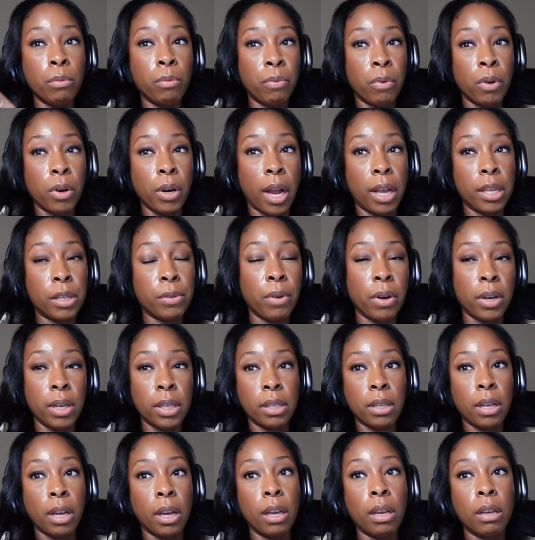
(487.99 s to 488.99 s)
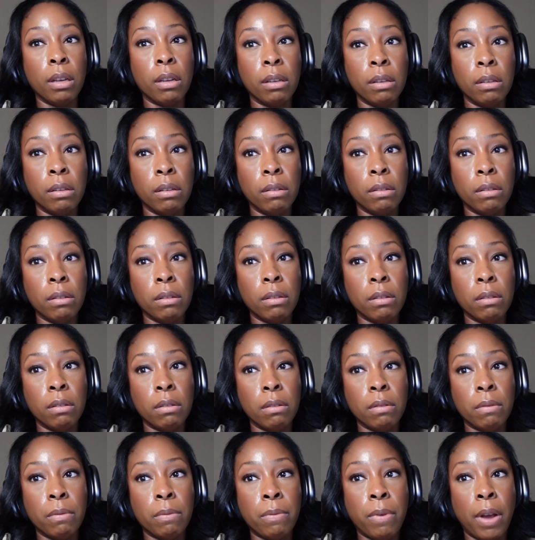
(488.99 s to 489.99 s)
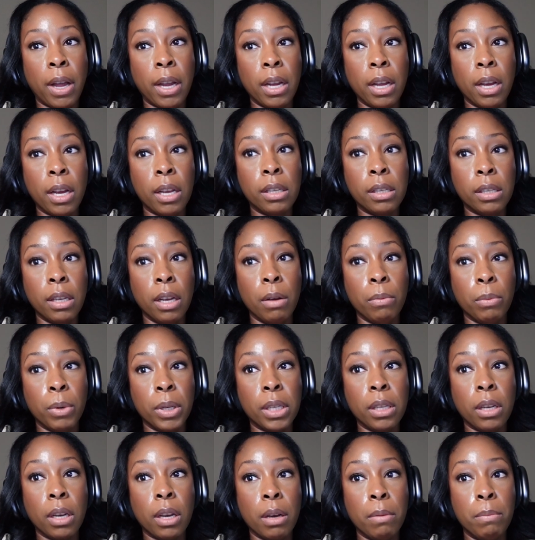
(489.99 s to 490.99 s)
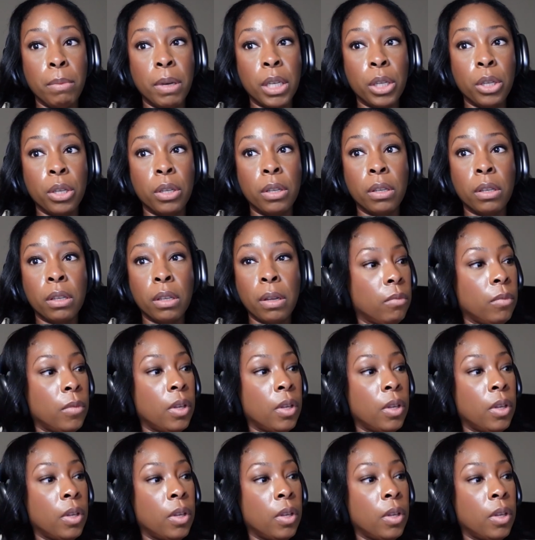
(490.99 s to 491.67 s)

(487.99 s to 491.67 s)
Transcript: for as far as like finance and what's in commissions.